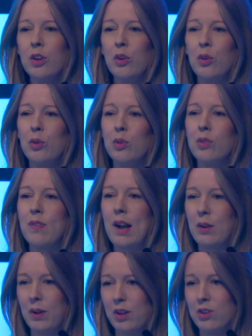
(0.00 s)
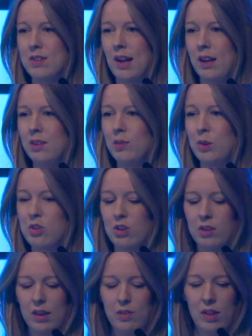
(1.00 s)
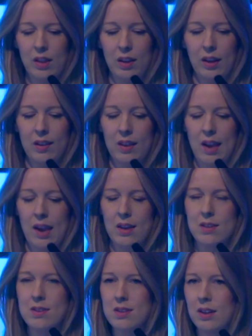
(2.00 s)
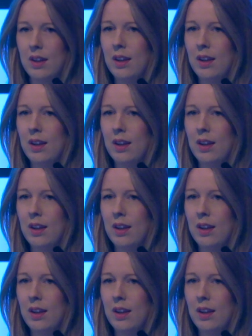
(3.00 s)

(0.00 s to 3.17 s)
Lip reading: called Valuing Your Talent, which I'll give you the link at the end.